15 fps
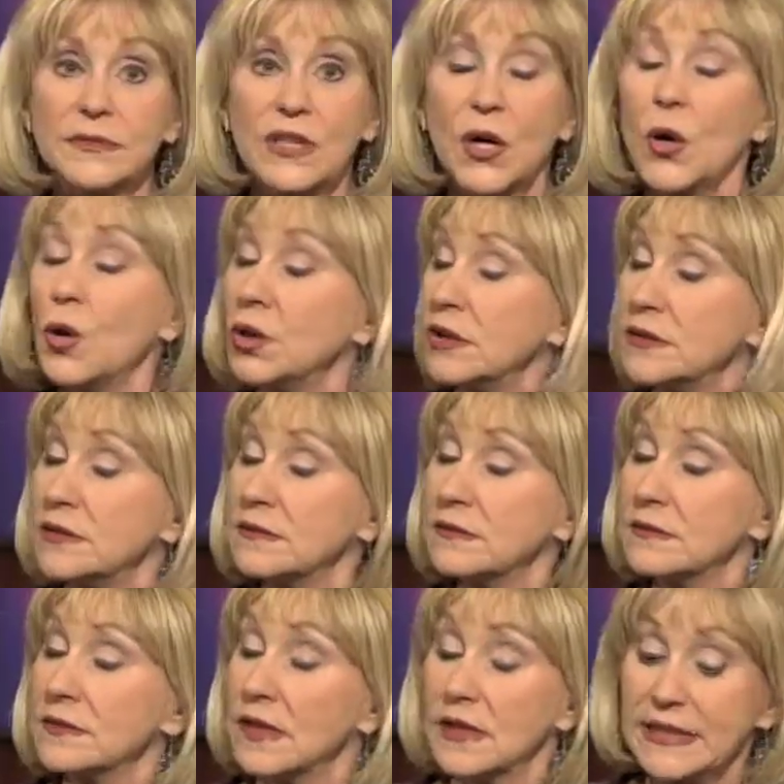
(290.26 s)
colon
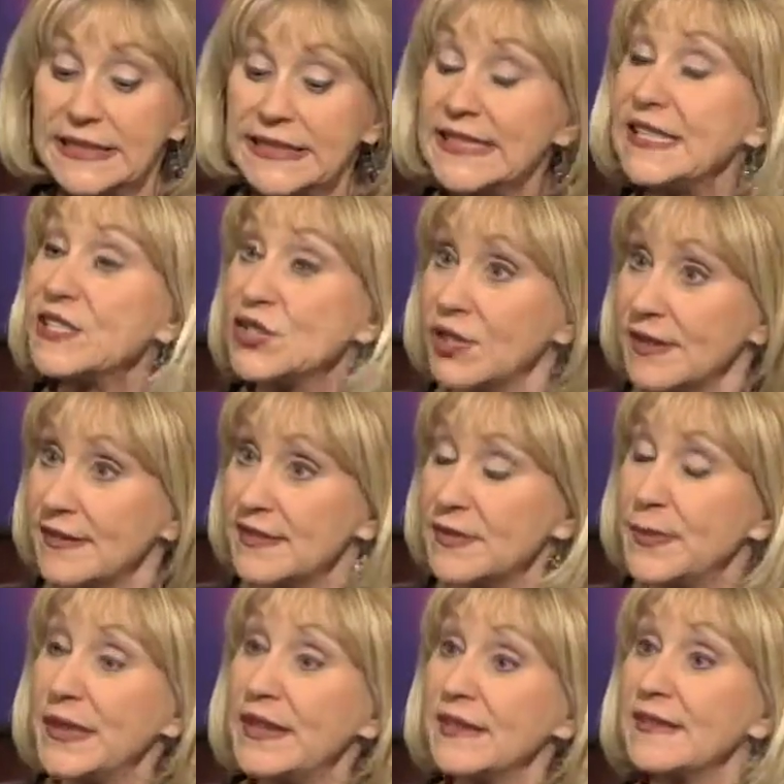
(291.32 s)
conditions
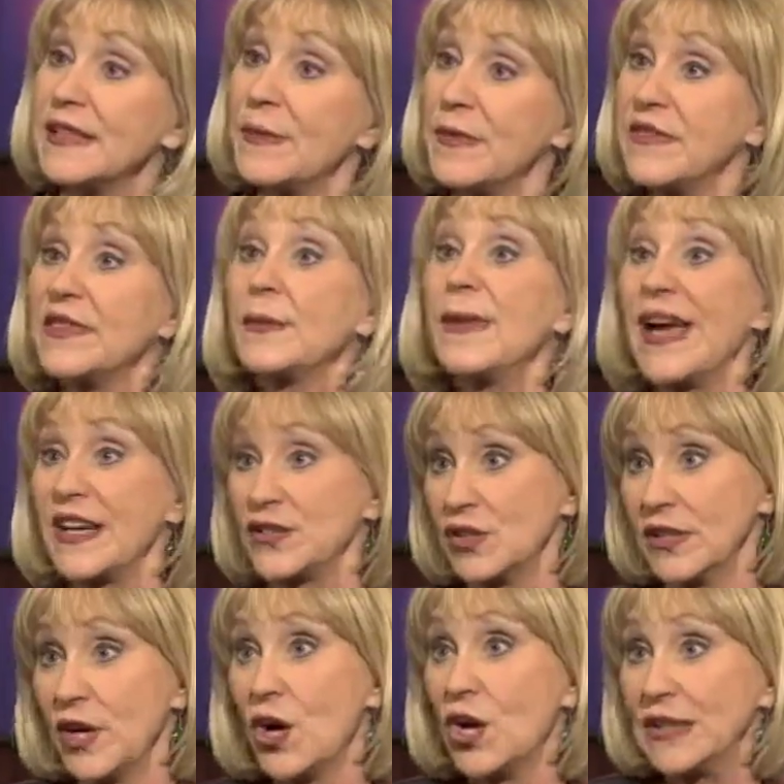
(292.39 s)
because some of them
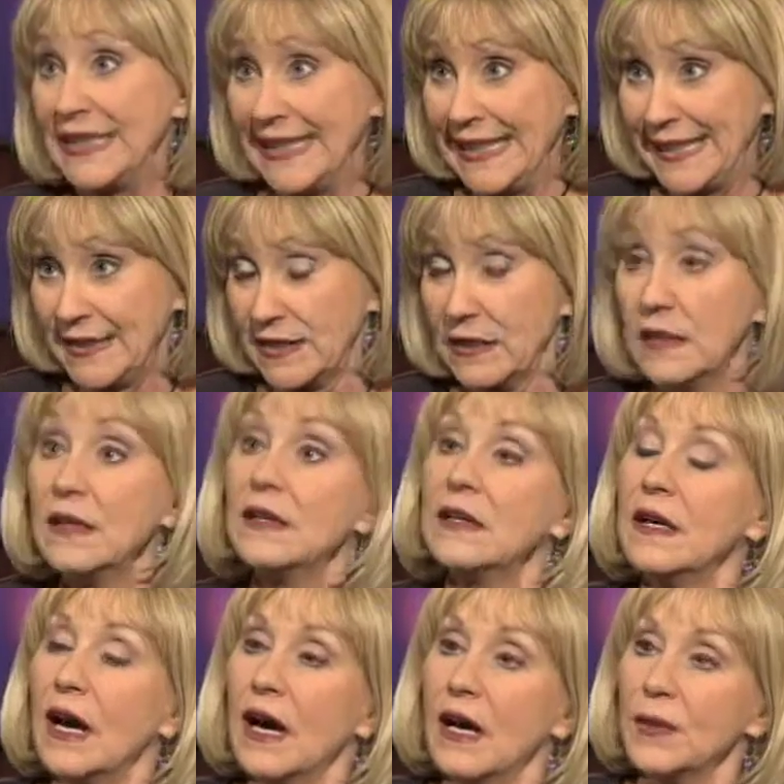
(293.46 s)
actually are linked
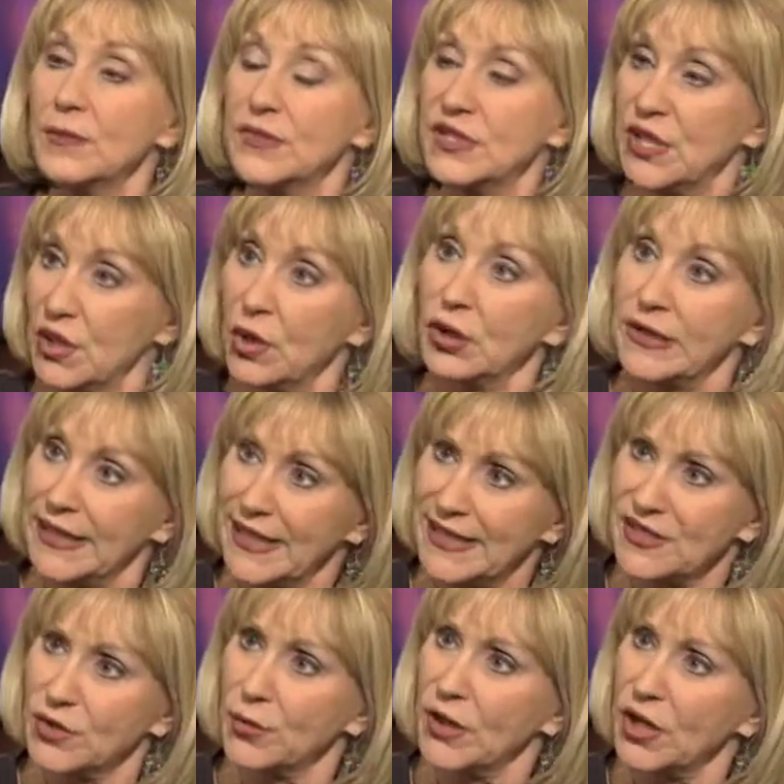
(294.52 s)
to colon
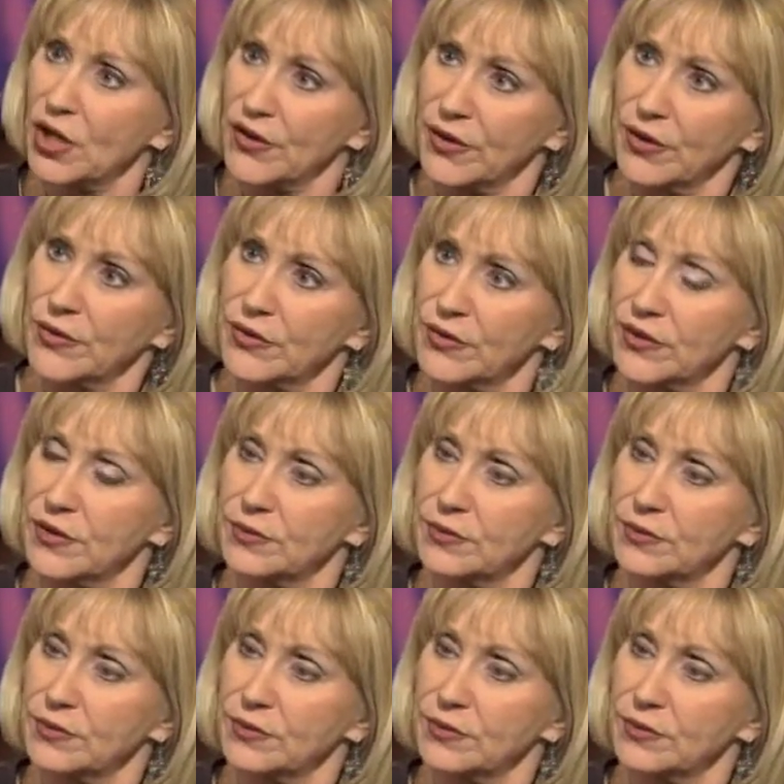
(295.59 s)
cancer. What are those?